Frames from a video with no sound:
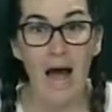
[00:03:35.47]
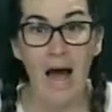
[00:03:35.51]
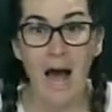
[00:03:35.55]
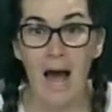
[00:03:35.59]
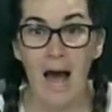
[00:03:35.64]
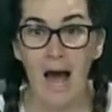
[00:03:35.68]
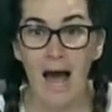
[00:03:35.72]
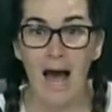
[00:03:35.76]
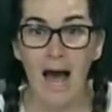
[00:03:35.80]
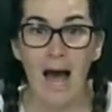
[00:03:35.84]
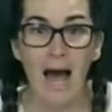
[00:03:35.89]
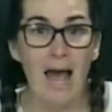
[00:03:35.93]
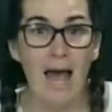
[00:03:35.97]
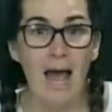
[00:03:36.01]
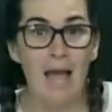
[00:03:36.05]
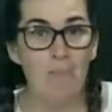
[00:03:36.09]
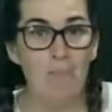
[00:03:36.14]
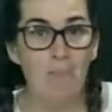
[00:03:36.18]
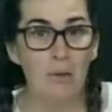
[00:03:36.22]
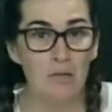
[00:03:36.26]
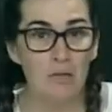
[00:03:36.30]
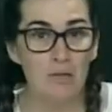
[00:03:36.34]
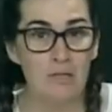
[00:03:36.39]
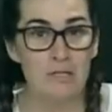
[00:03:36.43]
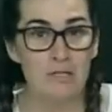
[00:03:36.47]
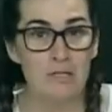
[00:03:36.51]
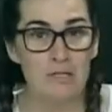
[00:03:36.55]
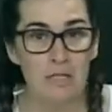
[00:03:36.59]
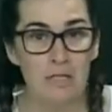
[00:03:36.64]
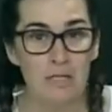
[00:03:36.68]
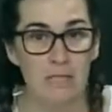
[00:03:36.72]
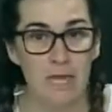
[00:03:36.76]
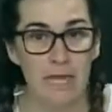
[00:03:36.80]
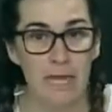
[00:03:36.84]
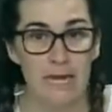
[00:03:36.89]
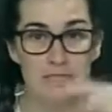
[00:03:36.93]
I
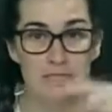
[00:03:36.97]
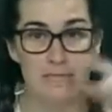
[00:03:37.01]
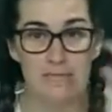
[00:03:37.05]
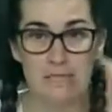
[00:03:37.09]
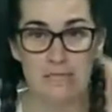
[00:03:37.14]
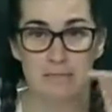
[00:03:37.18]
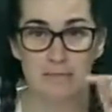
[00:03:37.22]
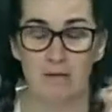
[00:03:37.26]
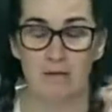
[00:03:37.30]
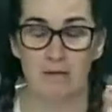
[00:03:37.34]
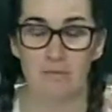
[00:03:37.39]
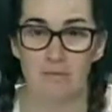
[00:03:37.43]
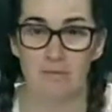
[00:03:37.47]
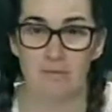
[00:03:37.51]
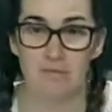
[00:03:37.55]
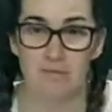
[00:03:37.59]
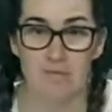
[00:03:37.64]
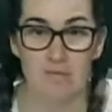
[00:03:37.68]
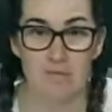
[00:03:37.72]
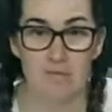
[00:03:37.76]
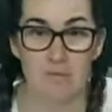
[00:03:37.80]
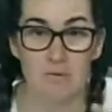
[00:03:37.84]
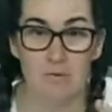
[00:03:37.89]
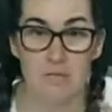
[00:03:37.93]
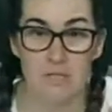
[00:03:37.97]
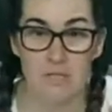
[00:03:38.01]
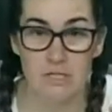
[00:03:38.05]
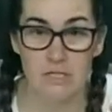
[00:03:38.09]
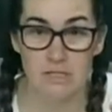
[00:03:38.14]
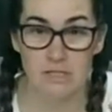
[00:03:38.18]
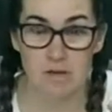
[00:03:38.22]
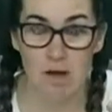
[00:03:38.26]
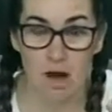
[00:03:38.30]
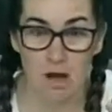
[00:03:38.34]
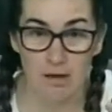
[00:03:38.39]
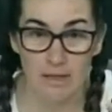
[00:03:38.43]
personally like to be able to see the
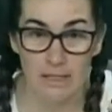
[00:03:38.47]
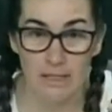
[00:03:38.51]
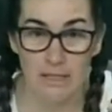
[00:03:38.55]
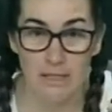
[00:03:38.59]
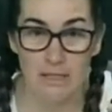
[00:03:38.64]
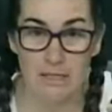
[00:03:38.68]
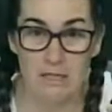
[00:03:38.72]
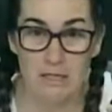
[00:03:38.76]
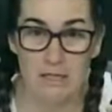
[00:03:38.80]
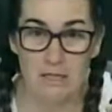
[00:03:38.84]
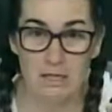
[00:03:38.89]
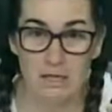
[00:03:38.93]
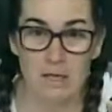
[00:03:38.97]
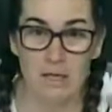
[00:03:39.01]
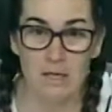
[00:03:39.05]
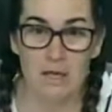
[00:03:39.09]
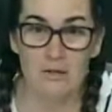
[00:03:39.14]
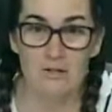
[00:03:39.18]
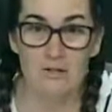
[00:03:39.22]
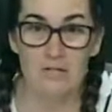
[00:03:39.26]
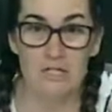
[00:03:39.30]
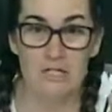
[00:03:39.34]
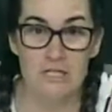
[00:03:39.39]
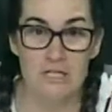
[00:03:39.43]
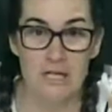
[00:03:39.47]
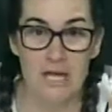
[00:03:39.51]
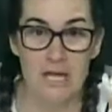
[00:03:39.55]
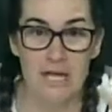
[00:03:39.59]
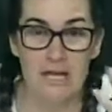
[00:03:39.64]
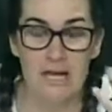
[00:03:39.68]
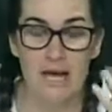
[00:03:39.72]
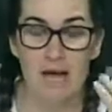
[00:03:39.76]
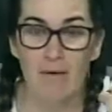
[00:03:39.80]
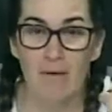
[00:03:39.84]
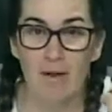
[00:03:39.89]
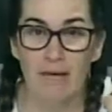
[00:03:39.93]
person talking, just
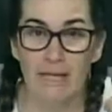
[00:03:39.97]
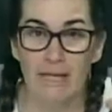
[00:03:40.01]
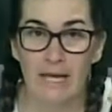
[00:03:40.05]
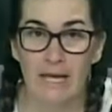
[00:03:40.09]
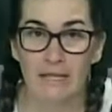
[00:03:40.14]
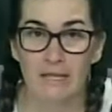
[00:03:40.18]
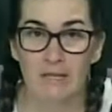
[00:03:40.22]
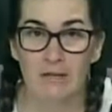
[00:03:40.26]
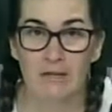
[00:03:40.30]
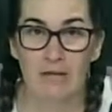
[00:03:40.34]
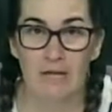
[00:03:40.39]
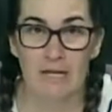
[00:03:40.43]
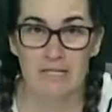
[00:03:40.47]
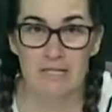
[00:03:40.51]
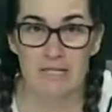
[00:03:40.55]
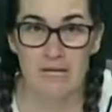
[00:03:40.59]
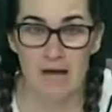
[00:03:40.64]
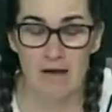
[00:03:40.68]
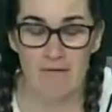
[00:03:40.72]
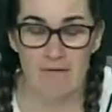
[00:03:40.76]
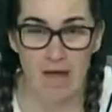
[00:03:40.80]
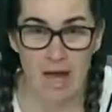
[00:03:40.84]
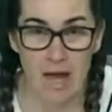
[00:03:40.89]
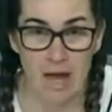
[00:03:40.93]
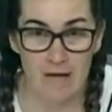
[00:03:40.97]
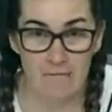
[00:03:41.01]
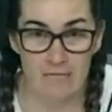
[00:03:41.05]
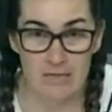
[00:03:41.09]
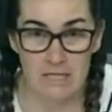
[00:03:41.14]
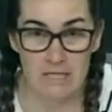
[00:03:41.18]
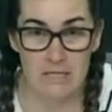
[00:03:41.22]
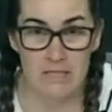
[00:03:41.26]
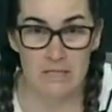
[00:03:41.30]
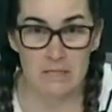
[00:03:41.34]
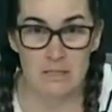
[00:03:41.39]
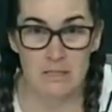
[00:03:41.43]
like how I like you guys to have
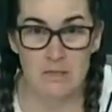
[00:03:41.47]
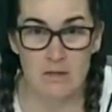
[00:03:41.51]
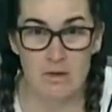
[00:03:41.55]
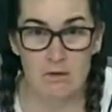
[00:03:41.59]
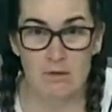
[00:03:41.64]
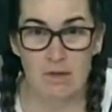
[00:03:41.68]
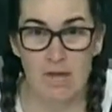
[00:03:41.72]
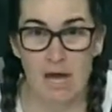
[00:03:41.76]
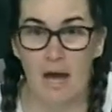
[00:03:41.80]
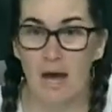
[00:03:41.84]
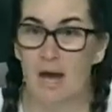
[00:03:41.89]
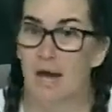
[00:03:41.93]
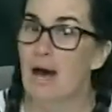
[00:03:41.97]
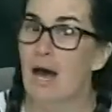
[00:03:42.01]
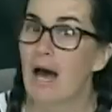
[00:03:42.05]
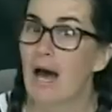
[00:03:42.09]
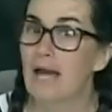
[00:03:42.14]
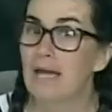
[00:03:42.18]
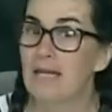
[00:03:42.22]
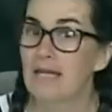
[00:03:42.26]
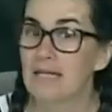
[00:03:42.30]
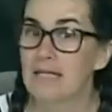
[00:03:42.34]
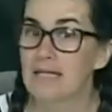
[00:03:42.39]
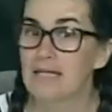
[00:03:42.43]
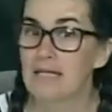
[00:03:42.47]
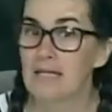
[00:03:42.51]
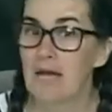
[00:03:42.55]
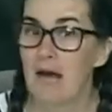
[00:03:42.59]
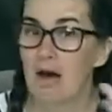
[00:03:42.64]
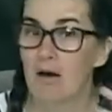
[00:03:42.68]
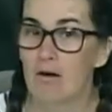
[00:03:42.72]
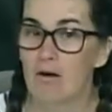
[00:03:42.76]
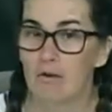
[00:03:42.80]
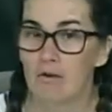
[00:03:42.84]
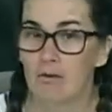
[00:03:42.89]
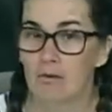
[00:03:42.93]
Abby's, so that I can
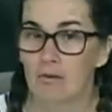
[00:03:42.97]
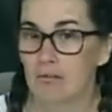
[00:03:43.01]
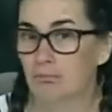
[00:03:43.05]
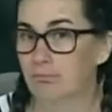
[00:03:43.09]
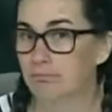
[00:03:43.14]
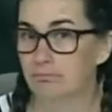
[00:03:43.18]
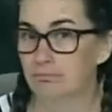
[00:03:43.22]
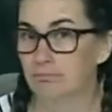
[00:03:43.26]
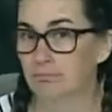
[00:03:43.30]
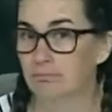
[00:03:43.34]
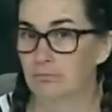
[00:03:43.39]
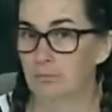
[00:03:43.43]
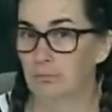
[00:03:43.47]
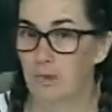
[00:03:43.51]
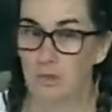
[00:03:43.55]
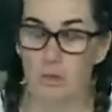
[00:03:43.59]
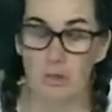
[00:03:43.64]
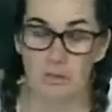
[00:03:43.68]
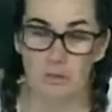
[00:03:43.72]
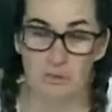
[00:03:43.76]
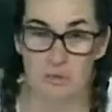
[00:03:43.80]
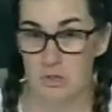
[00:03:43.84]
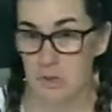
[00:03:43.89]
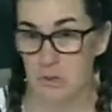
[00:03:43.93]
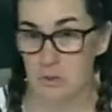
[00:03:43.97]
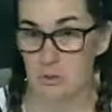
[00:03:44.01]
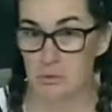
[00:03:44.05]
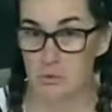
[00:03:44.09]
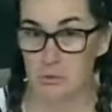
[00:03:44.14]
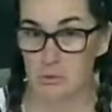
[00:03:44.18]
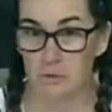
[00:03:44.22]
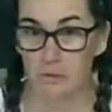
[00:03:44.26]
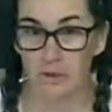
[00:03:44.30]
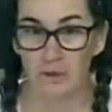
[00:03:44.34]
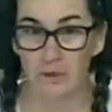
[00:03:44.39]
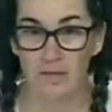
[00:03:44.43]
tell who's
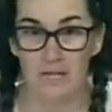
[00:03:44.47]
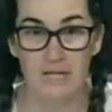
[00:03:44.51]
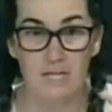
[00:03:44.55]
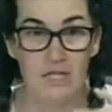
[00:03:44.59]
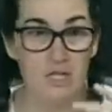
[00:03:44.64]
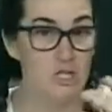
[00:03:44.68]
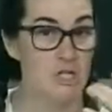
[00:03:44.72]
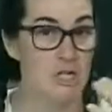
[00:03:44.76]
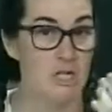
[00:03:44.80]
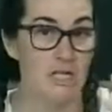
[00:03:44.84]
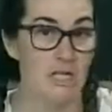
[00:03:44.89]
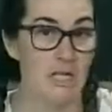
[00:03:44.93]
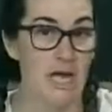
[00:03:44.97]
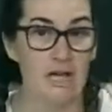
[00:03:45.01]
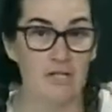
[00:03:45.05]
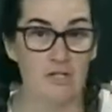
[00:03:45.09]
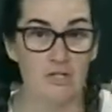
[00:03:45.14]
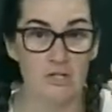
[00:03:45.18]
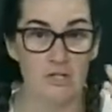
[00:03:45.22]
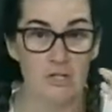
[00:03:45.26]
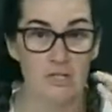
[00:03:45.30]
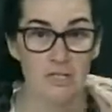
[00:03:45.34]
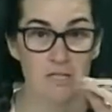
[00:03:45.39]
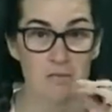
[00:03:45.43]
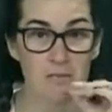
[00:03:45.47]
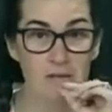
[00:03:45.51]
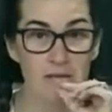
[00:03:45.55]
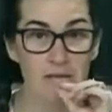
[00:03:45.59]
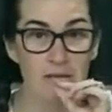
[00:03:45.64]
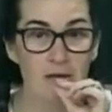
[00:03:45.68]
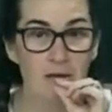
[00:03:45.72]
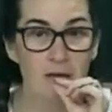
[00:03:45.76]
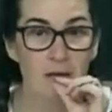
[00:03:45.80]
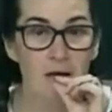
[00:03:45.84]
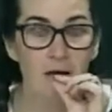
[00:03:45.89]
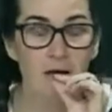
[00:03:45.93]
who. That's just
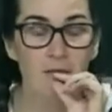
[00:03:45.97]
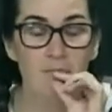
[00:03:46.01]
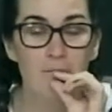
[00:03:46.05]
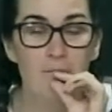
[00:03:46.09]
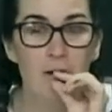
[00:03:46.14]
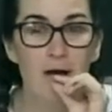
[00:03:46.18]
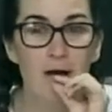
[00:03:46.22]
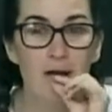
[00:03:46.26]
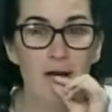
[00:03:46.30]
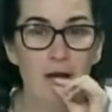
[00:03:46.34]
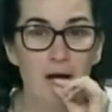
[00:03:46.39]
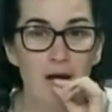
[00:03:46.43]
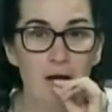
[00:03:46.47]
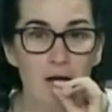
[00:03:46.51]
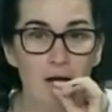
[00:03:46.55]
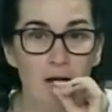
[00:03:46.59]
me. But